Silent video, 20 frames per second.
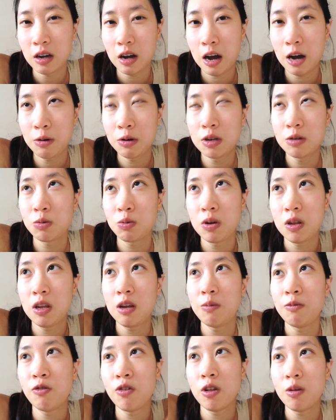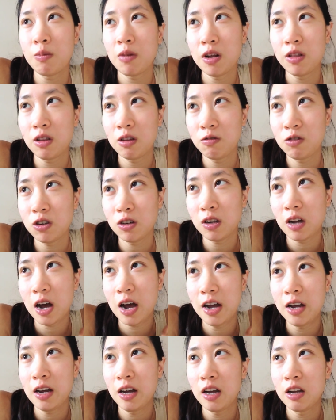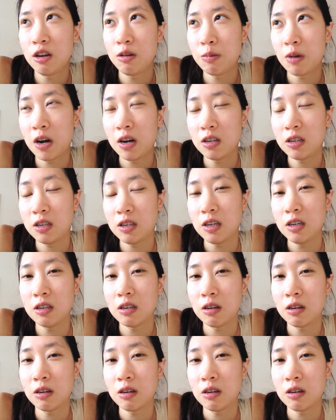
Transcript: I was with him for the month of July, and you might see